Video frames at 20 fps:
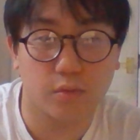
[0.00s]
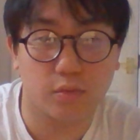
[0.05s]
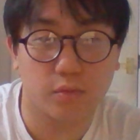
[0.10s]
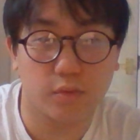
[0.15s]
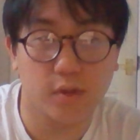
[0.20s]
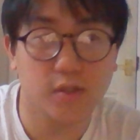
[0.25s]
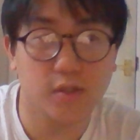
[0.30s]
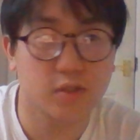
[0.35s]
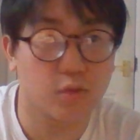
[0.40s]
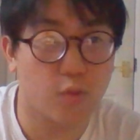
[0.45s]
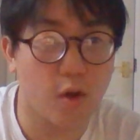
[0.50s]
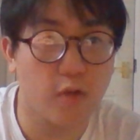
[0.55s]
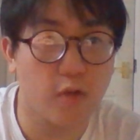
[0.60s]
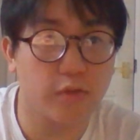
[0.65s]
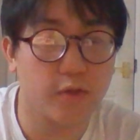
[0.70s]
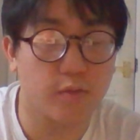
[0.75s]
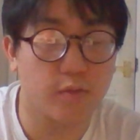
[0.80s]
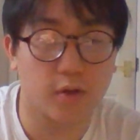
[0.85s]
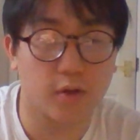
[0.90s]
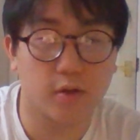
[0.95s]
These are the
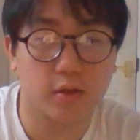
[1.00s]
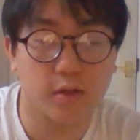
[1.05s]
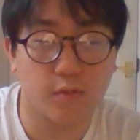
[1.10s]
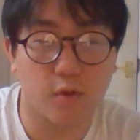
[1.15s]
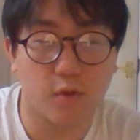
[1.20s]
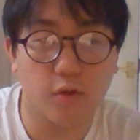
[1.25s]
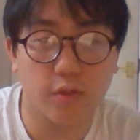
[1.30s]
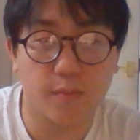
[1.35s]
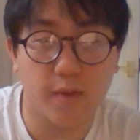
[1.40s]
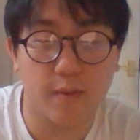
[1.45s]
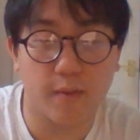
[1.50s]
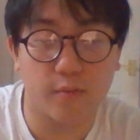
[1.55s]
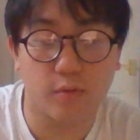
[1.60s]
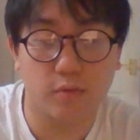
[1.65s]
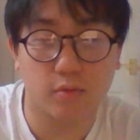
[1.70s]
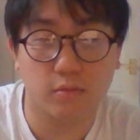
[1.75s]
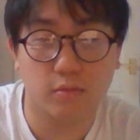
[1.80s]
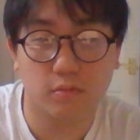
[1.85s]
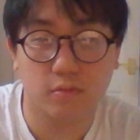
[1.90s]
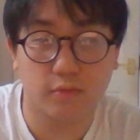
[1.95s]
wealthy ones, the wealthy
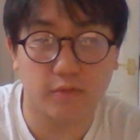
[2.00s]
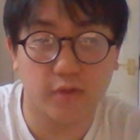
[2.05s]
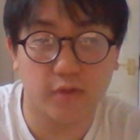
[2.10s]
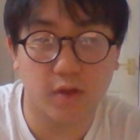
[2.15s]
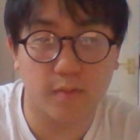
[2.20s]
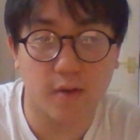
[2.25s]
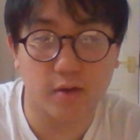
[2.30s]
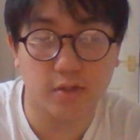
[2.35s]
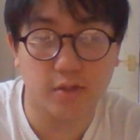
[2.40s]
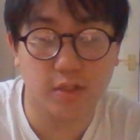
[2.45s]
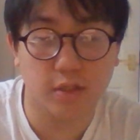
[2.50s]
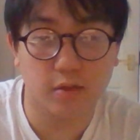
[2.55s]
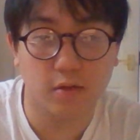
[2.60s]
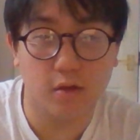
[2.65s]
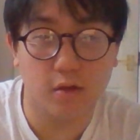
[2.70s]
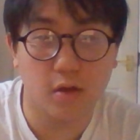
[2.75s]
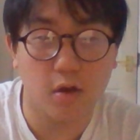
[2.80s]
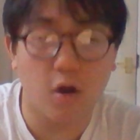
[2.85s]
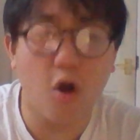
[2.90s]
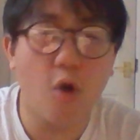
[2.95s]
people. Think about it.
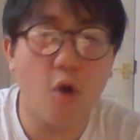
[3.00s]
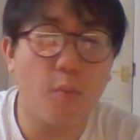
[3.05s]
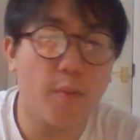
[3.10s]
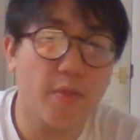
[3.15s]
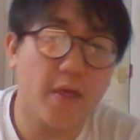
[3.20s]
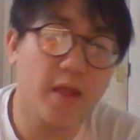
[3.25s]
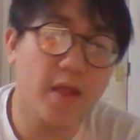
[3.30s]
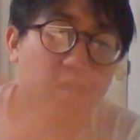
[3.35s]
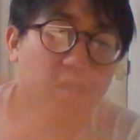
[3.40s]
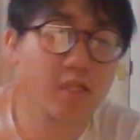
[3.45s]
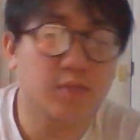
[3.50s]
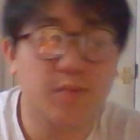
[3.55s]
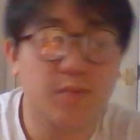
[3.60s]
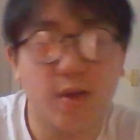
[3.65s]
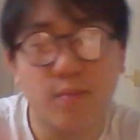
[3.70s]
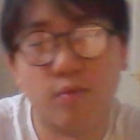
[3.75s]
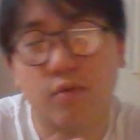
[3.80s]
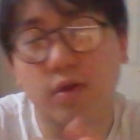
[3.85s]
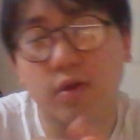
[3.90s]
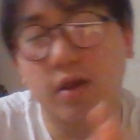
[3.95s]
Oh, but then there's
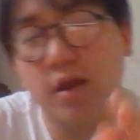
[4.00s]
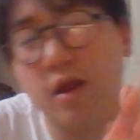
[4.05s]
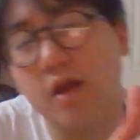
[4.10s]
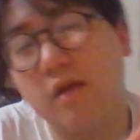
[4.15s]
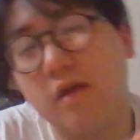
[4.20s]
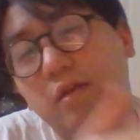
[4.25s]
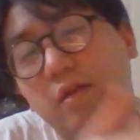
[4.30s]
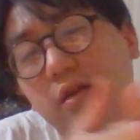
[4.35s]
people in here.